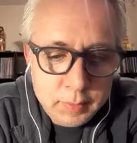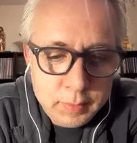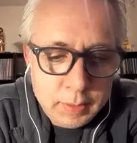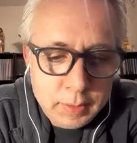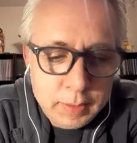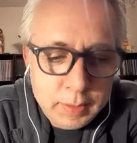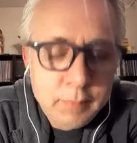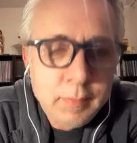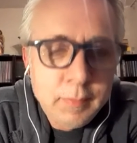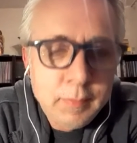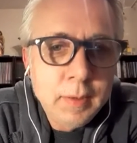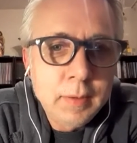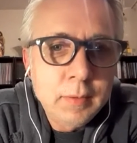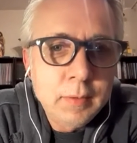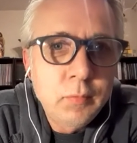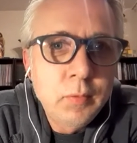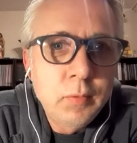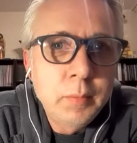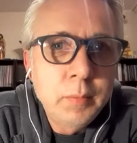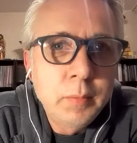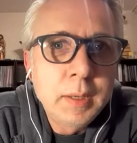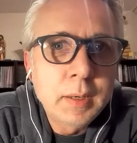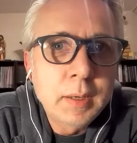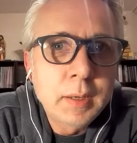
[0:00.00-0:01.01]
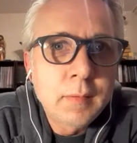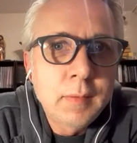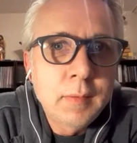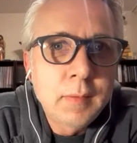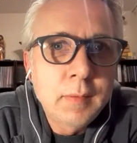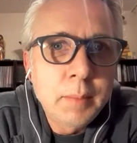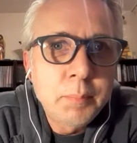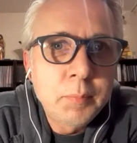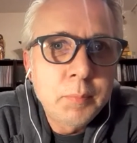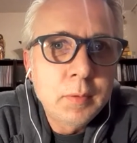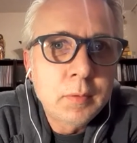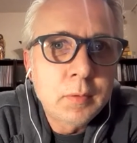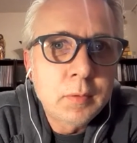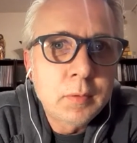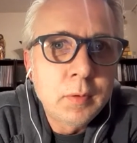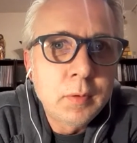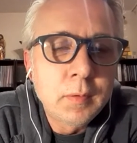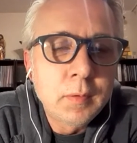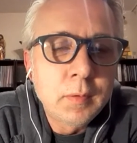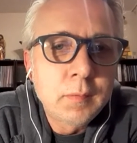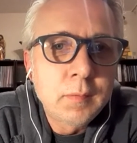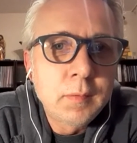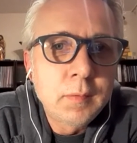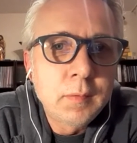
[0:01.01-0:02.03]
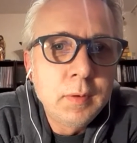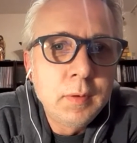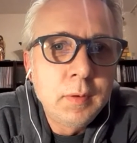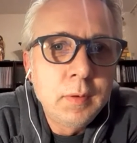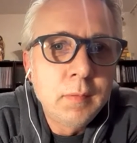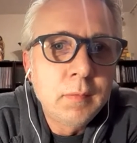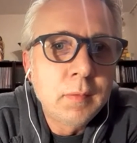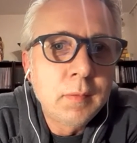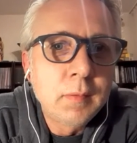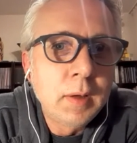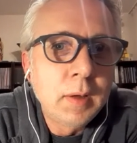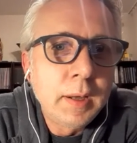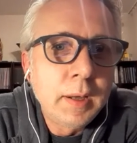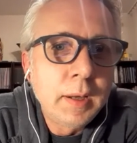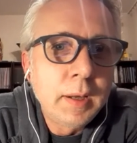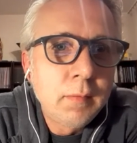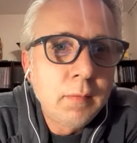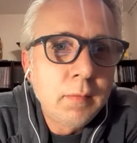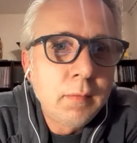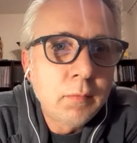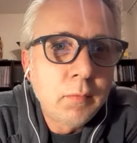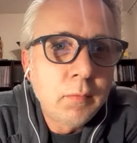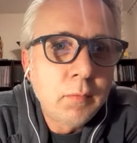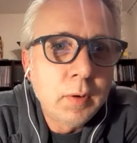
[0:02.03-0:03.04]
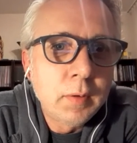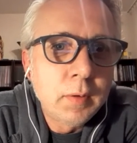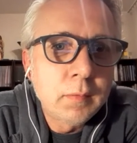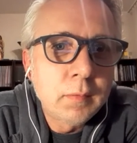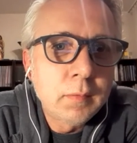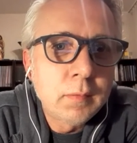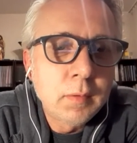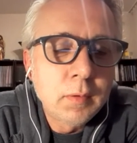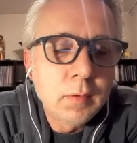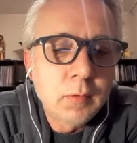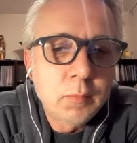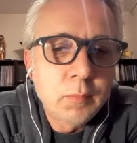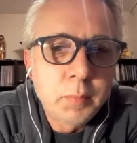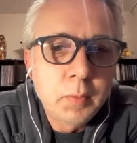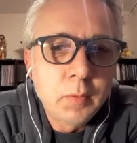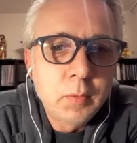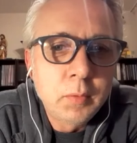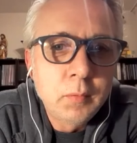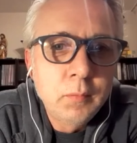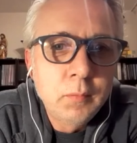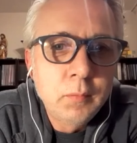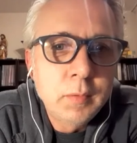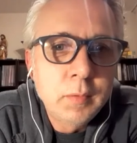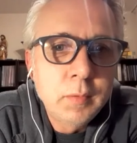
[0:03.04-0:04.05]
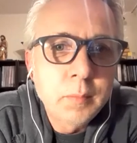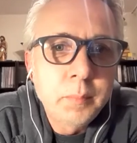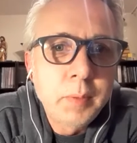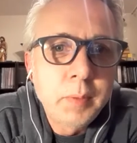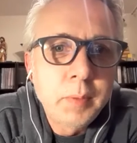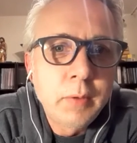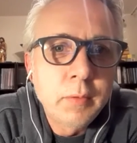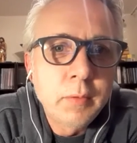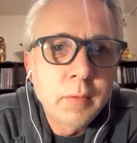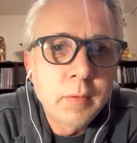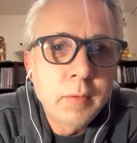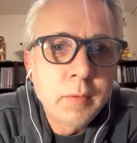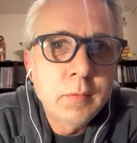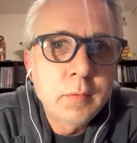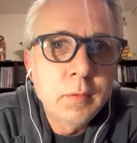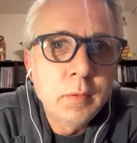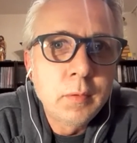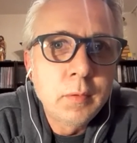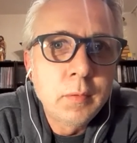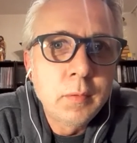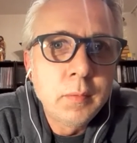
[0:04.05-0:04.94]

I think it will be accepted because the designs was uh, spoken with Paris, so